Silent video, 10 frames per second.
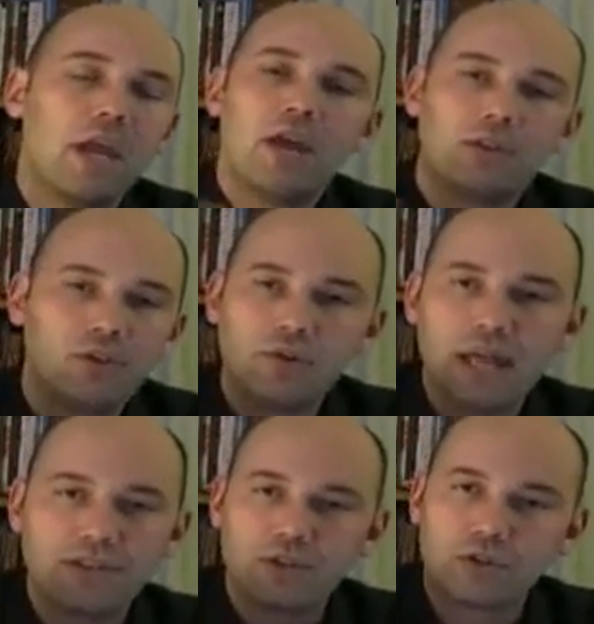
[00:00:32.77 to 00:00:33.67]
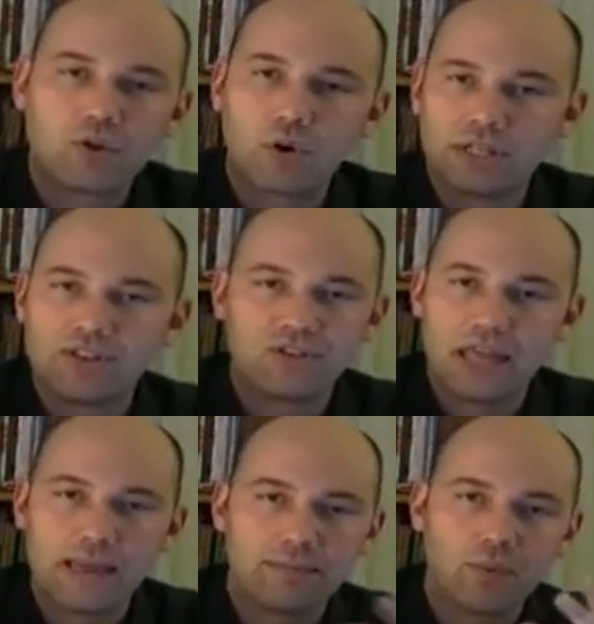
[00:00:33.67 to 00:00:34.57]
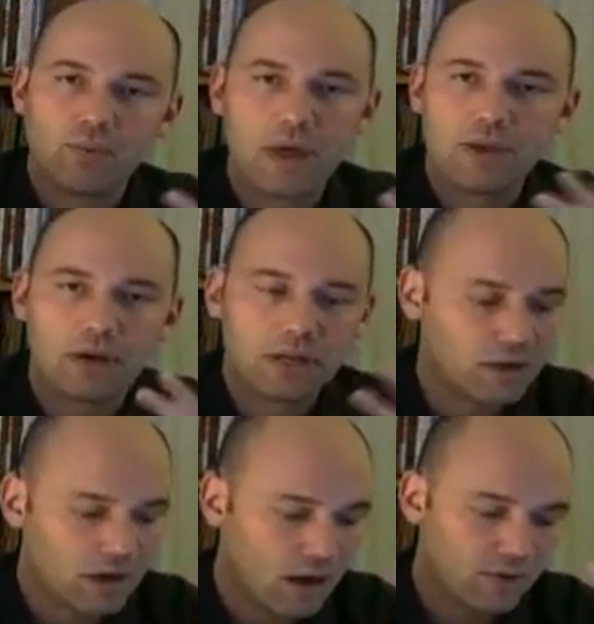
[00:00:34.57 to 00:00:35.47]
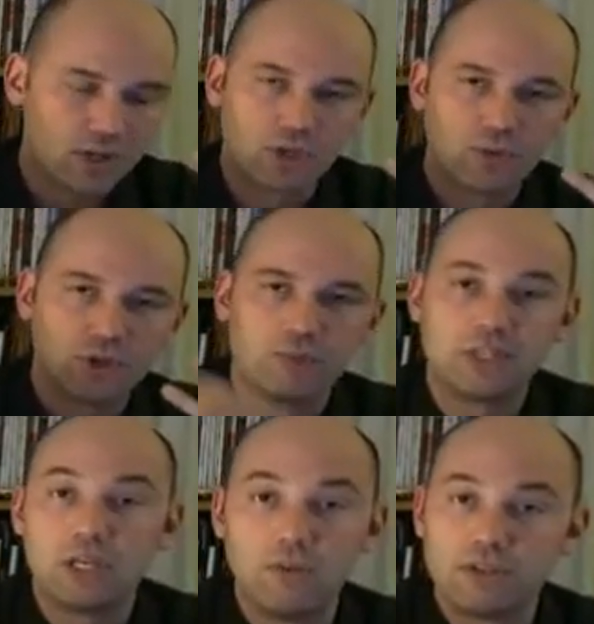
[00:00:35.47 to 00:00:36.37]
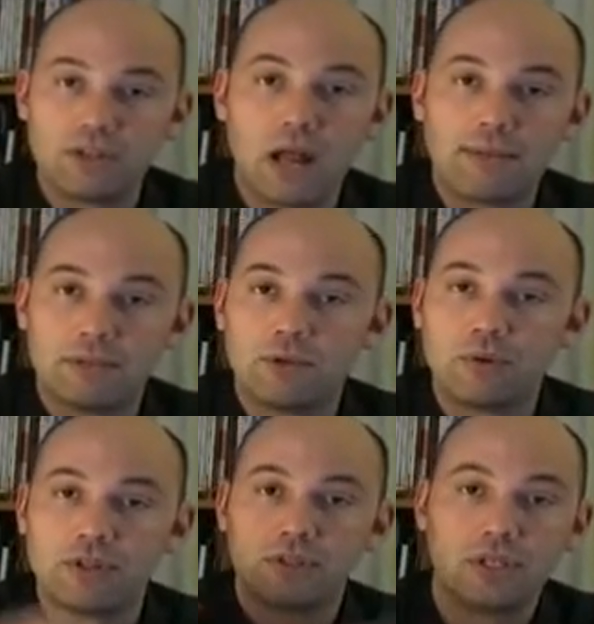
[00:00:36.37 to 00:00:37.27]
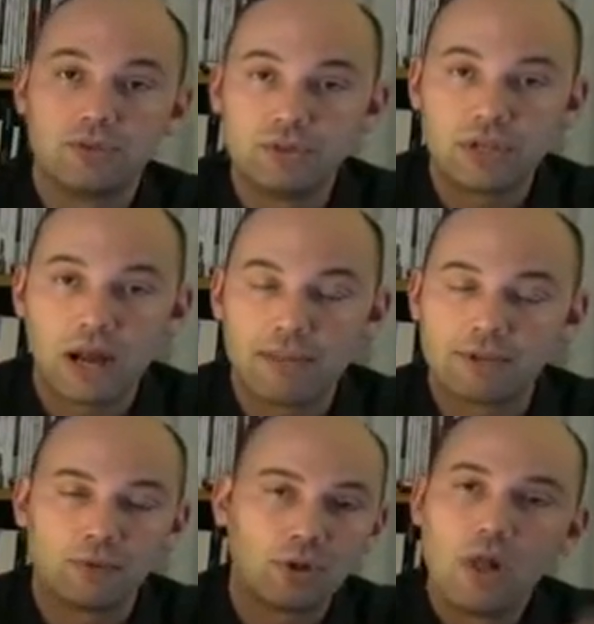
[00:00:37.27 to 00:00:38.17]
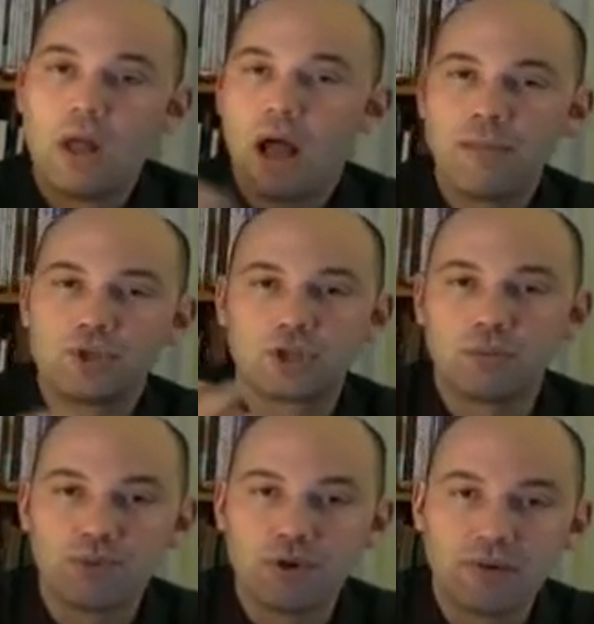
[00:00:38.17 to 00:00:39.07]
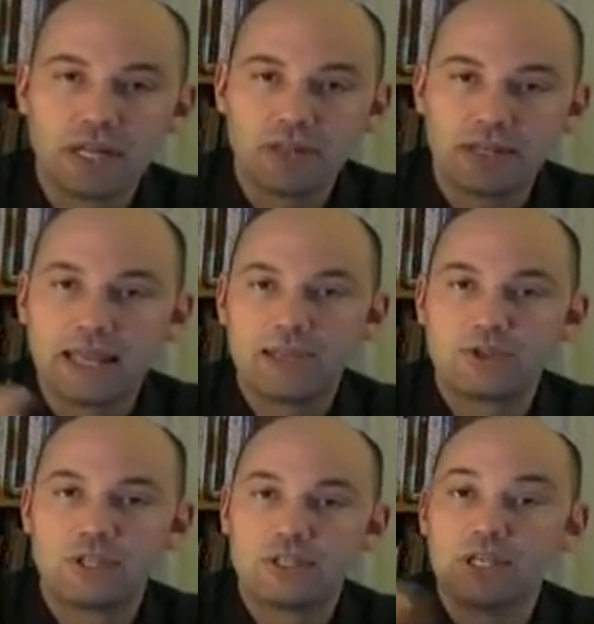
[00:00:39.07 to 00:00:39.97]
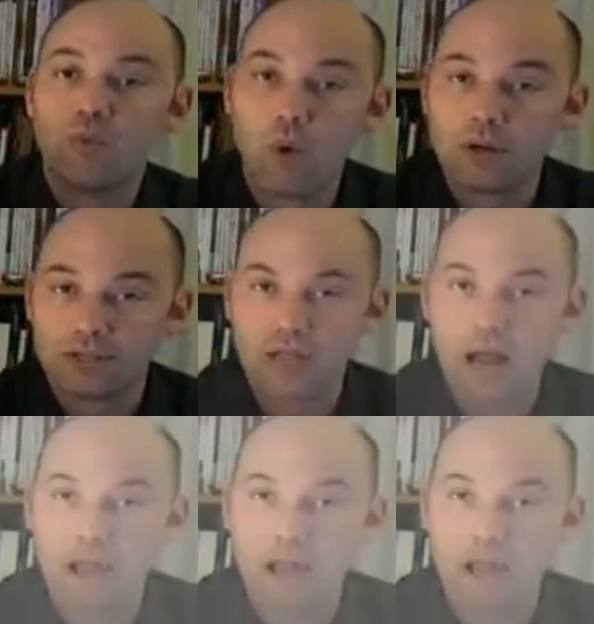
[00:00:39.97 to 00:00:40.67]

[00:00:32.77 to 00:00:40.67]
The two cases are totally the same, whether in our contradiction we assume T1 is not optimal or whether T2 is not optimal optimal. I'm just going to prove it in the case that T1 is not